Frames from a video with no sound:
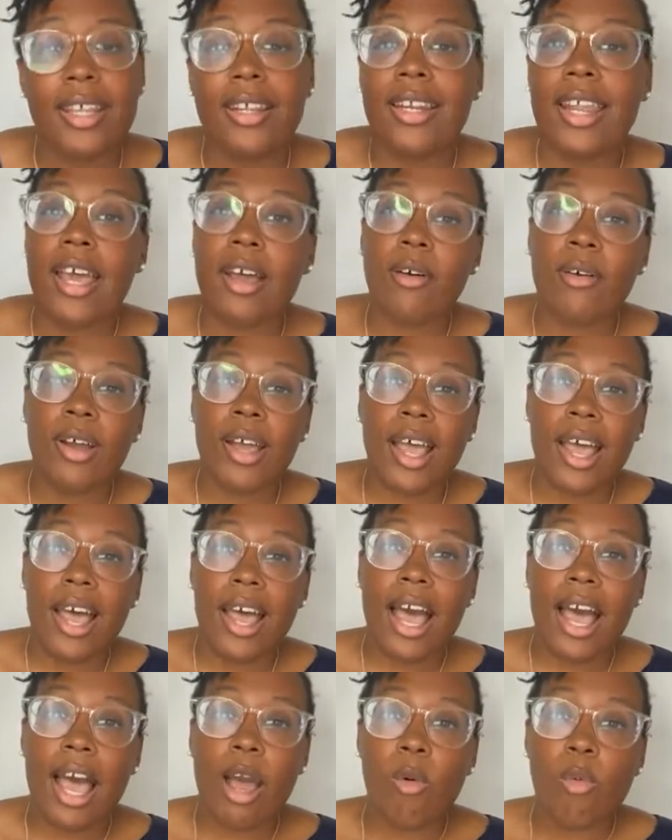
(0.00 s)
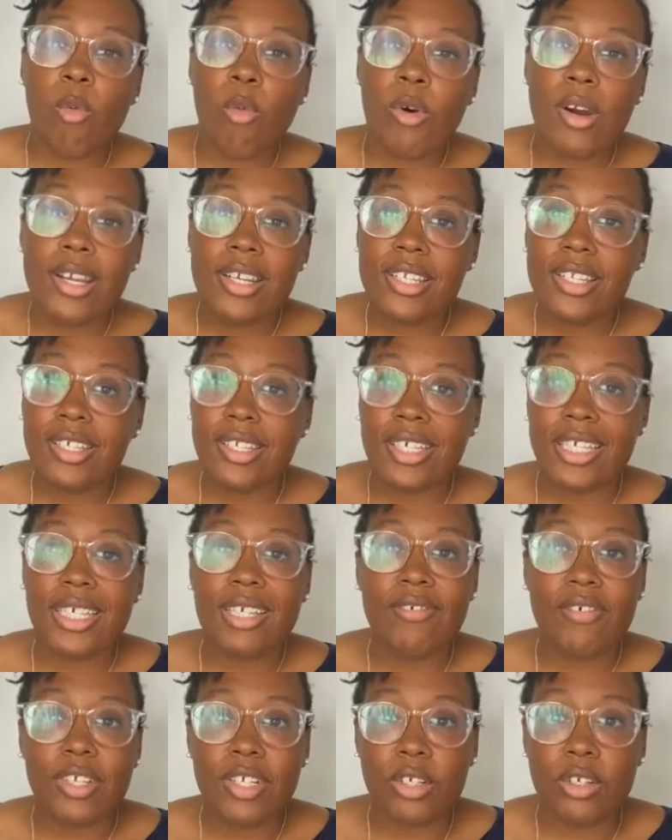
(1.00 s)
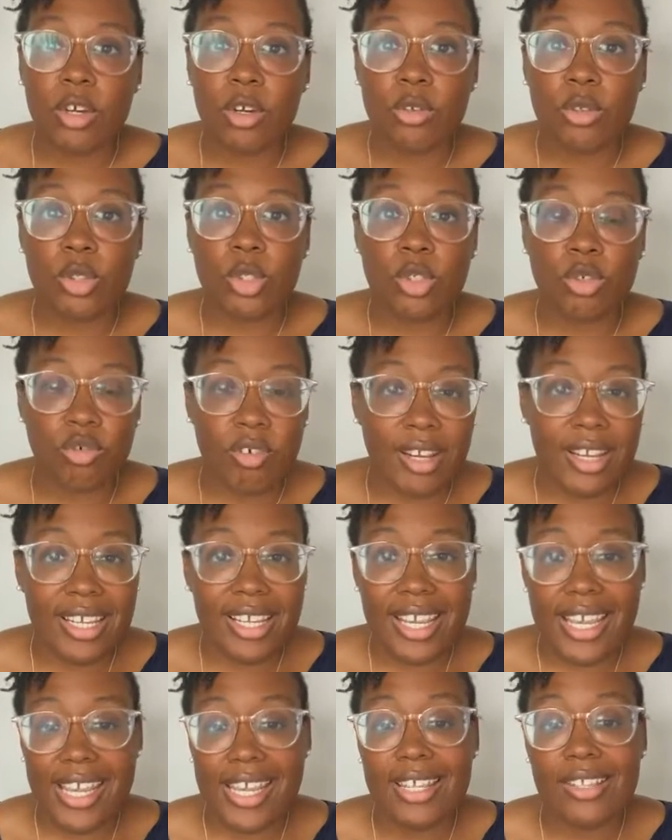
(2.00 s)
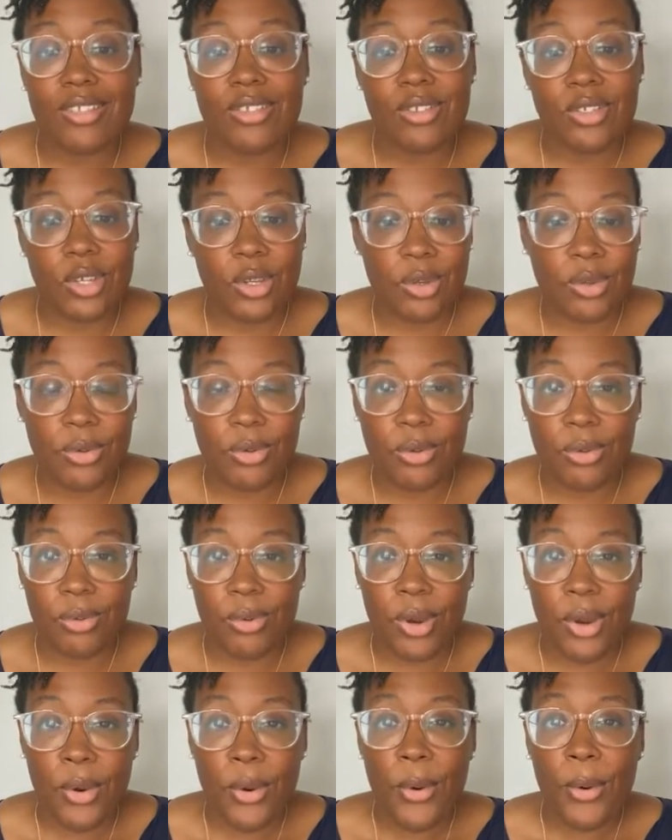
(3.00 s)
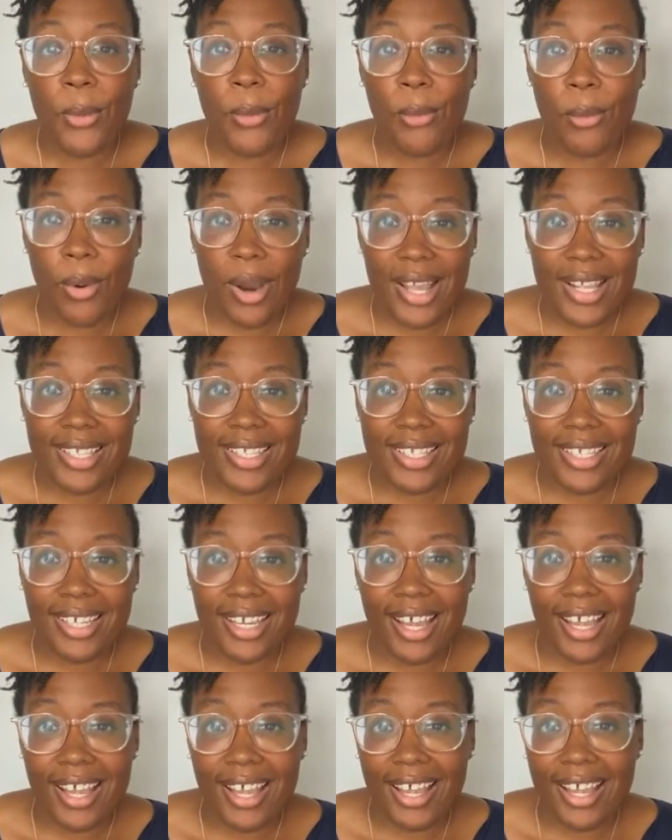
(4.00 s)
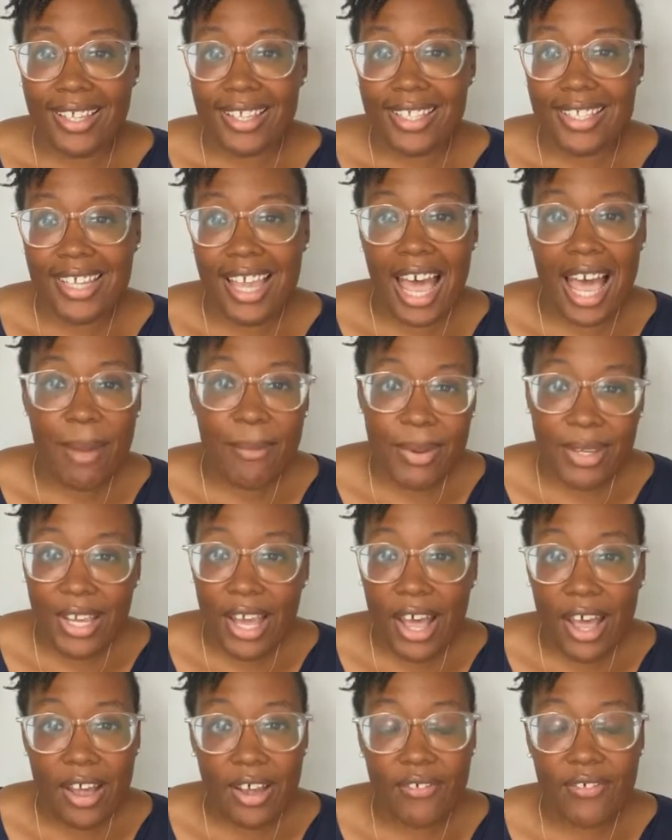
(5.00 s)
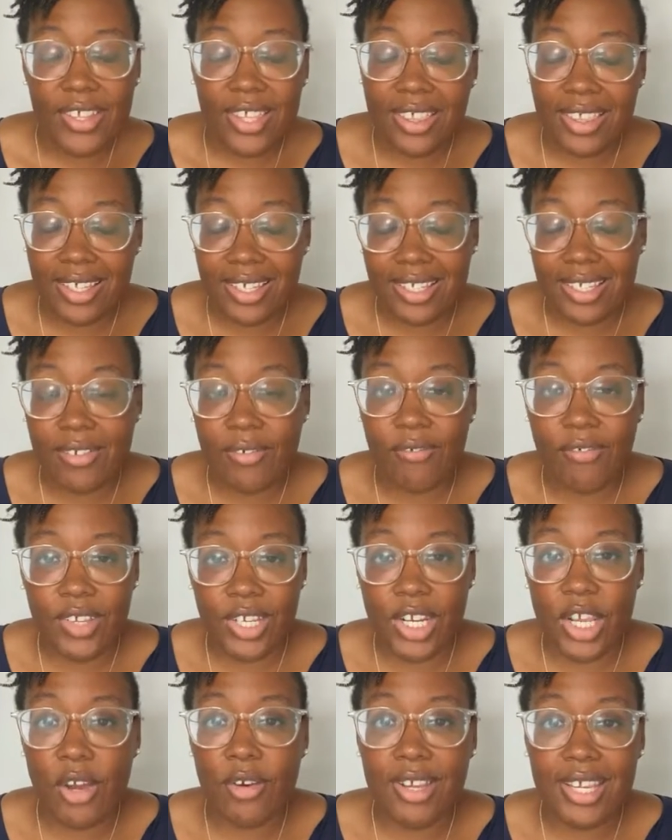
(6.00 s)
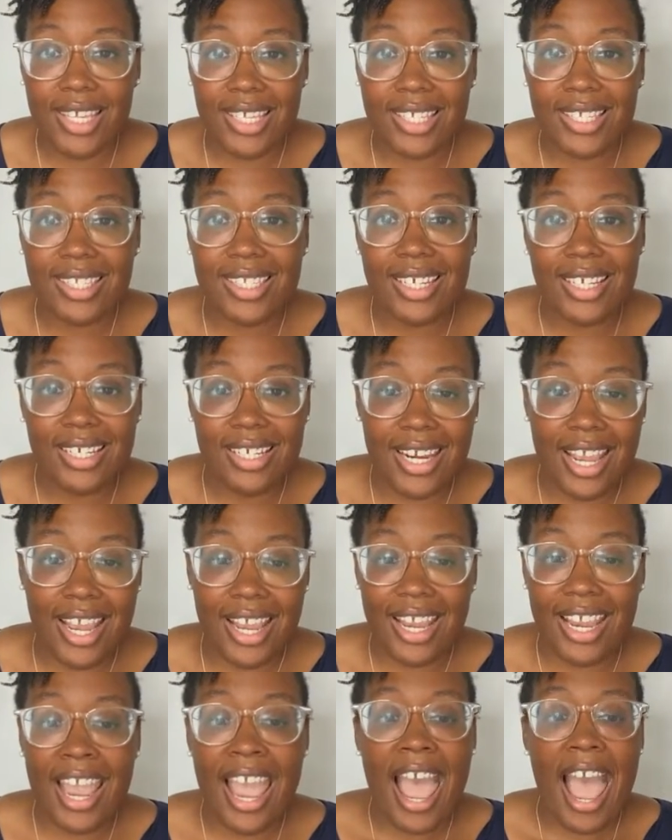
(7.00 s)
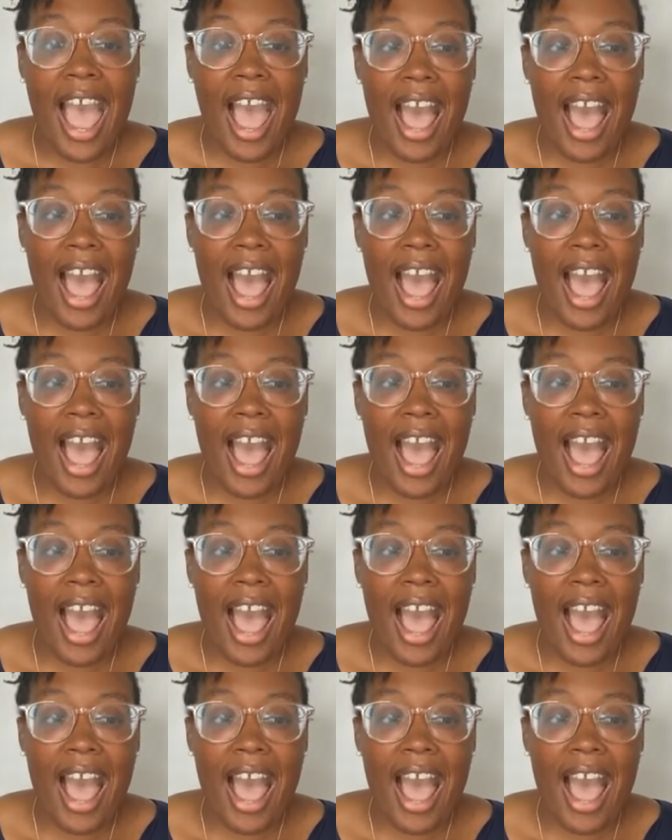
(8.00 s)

Now, I want to even go straight into what uh, the topic of this video is today,